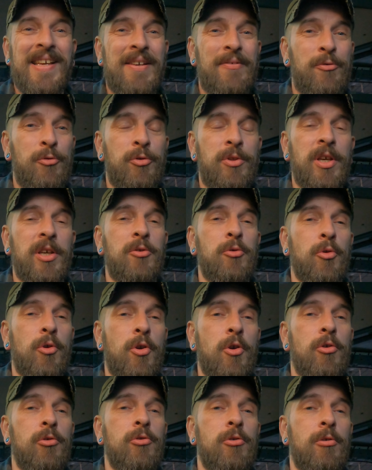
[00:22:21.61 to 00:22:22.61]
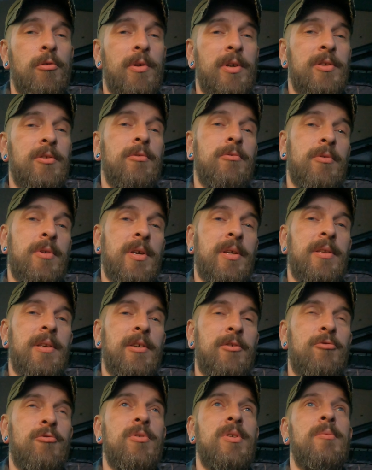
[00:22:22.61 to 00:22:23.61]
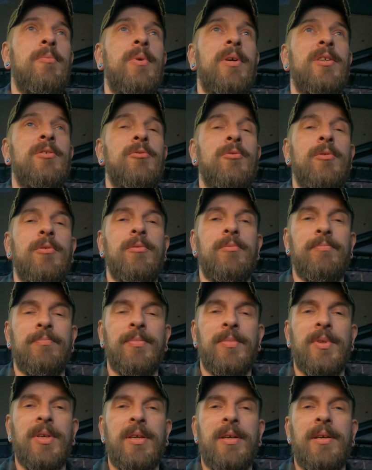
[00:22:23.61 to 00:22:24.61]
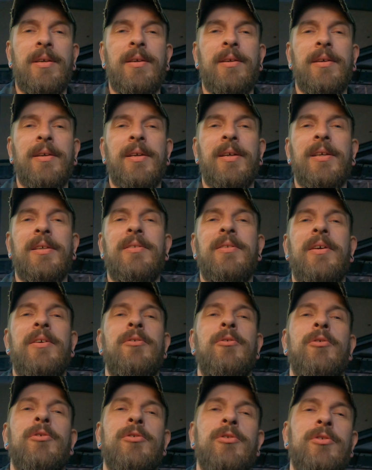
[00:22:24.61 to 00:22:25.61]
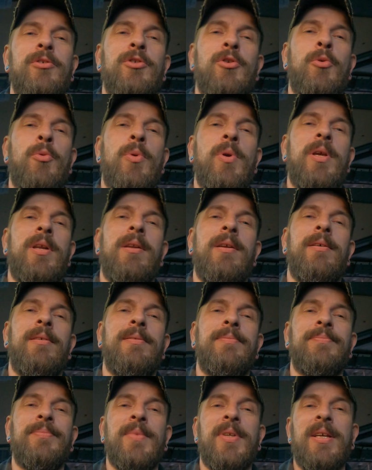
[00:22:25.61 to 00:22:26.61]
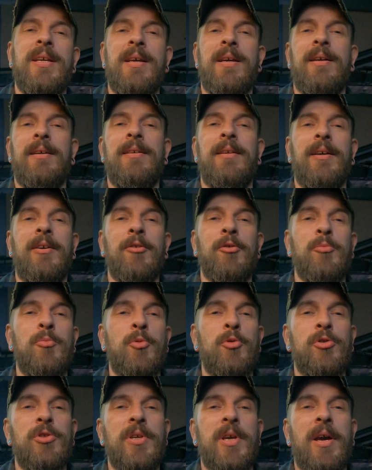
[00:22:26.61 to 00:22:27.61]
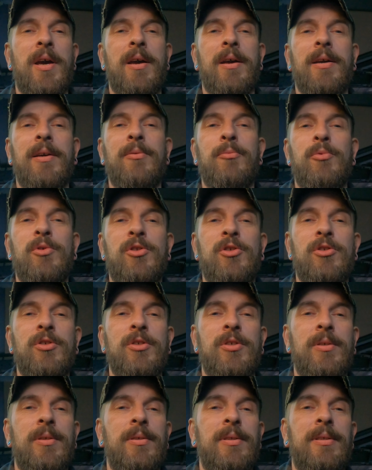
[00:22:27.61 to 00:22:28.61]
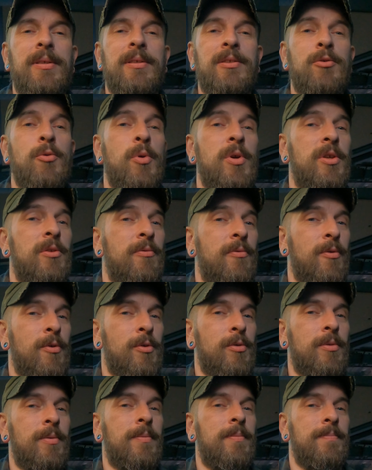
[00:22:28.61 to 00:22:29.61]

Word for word: If you take your corner right, you can actually make the rear tires squeal, like on most cars, which is quite fun.